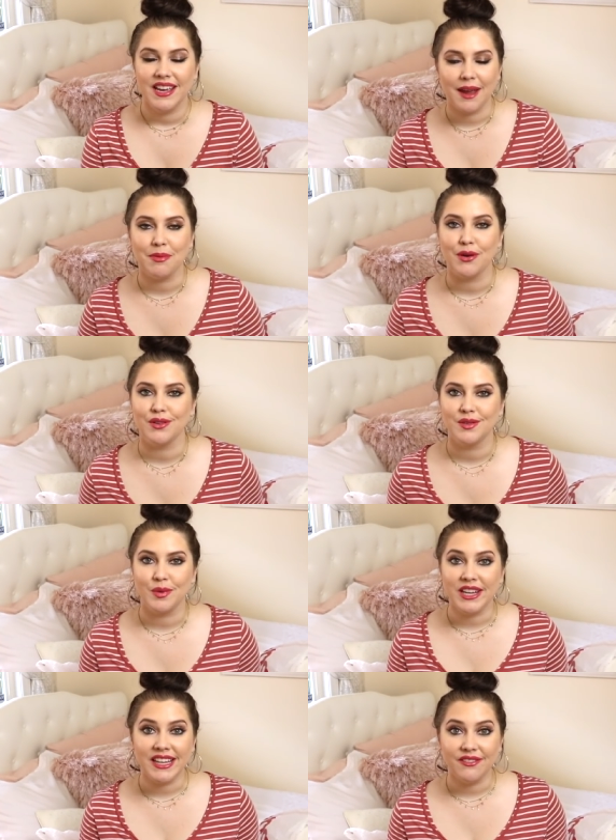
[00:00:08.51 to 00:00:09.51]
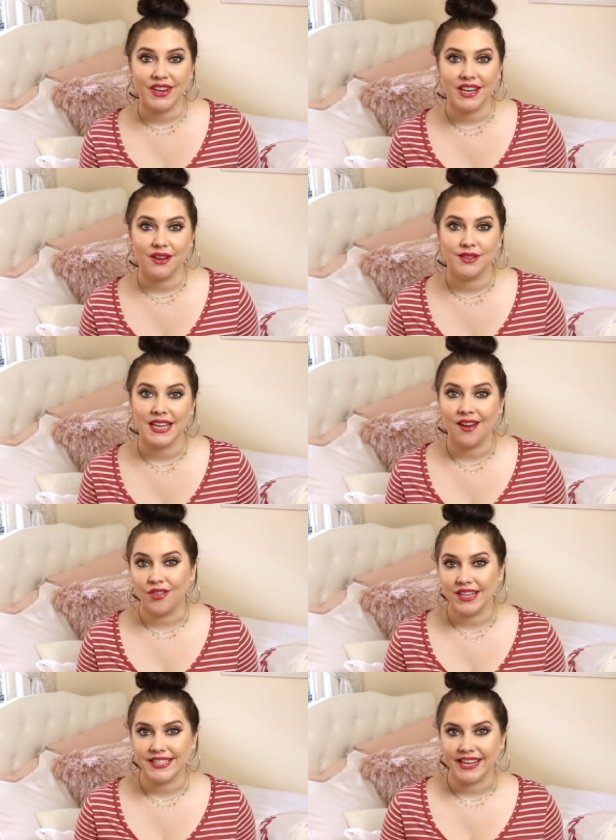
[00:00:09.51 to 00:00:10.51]
I post weekly videos
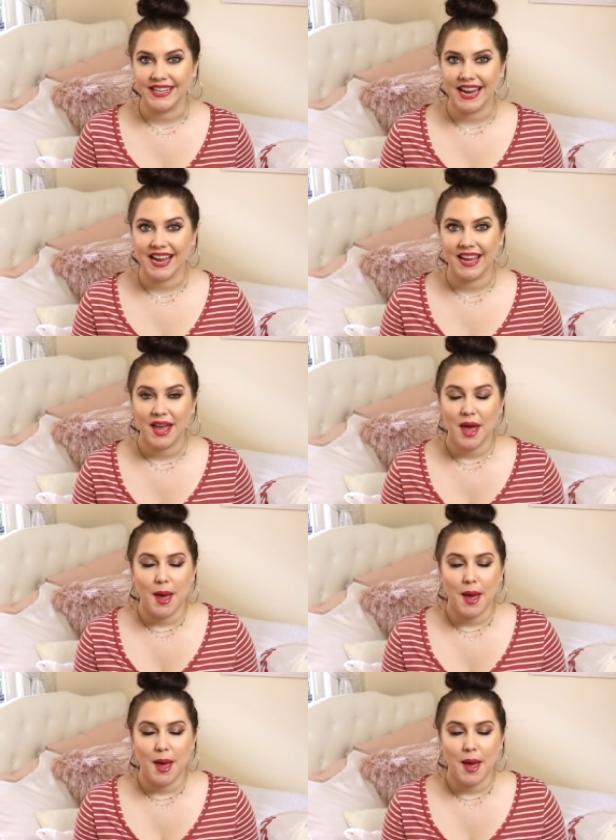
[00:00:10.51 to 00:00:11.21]
every Sunday